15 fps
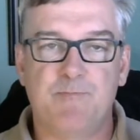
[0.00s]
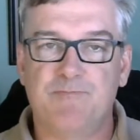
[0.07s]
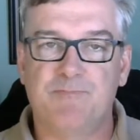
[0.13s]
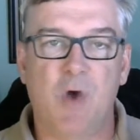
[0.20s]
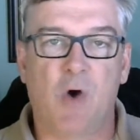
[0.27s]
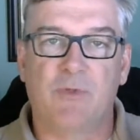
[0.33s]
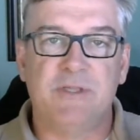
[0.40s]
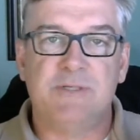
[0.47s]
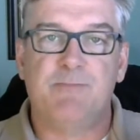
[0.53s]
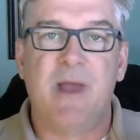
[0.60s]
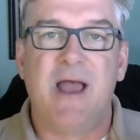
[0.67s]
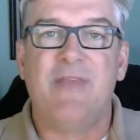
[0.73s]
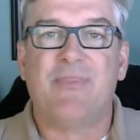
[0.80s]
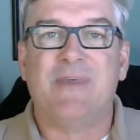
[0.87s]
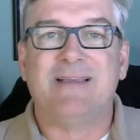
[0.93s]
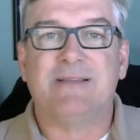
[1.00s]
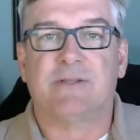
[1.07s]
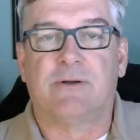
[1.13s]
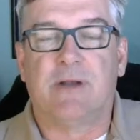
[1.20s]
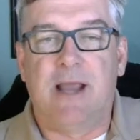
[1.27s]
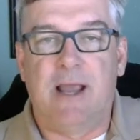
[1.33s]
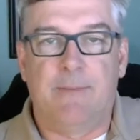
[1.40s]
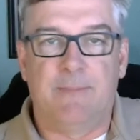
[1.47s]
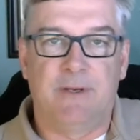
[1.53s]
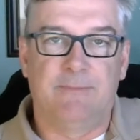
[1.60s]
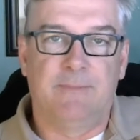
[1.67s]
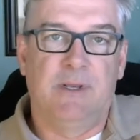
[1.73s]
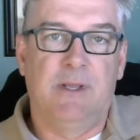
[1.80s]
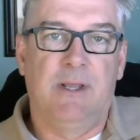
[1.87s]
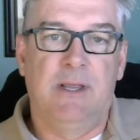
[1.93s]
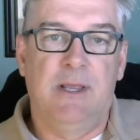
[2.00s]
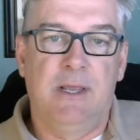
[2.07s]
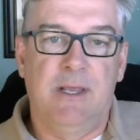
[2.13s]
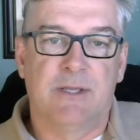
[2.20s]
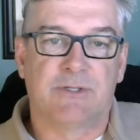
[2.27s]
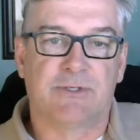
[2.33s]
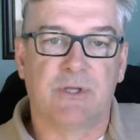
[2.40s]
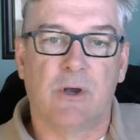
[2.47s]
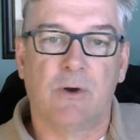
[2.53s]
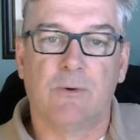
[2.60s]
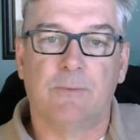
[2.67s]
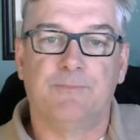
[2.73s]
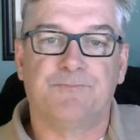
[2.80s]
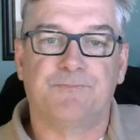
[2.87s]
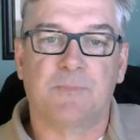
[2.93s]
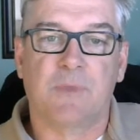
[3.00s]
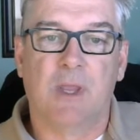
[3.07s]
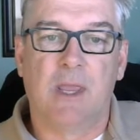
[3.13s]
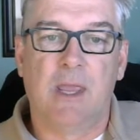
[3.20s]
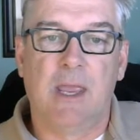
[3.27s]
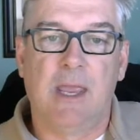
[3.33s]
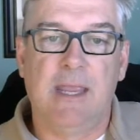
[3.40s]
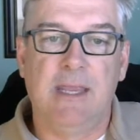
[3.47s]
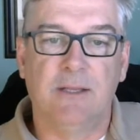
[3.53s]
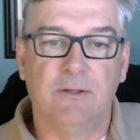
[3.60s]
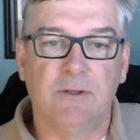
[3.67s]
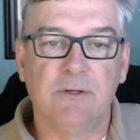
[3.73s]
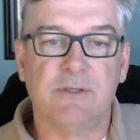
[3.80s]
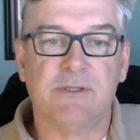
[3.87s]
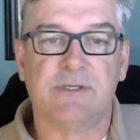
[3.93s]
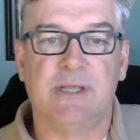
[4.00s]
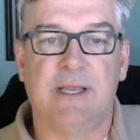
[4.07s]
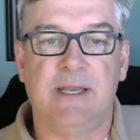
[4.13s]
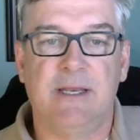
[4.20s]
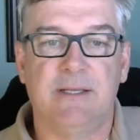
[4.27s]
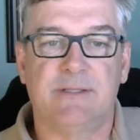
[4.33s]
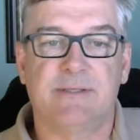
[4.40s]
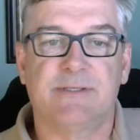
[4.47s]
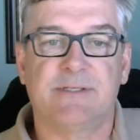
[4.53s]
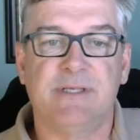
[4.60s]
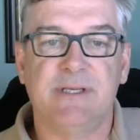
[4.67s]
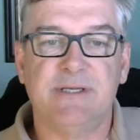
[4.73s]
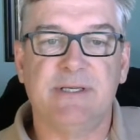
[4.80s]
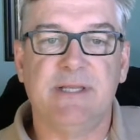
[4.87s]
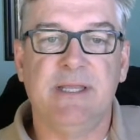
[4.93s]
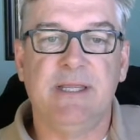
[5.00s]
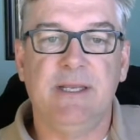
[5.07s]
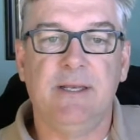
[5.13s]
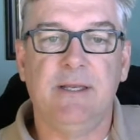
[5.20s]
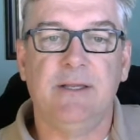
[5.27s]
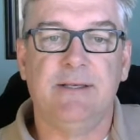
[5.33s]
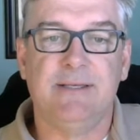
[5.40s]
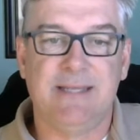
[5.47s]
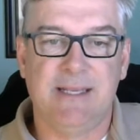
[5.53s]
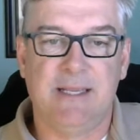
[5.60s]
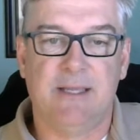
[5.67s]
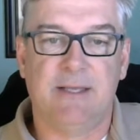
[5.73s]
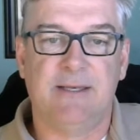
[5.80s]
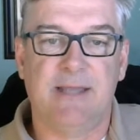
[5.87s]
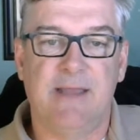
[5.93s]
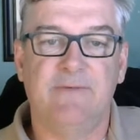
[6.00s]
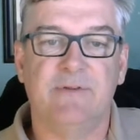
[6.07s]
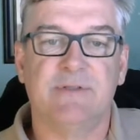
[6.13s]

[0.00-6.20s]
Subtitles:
all these bad things that are happening? So he looks, and in 16:10, David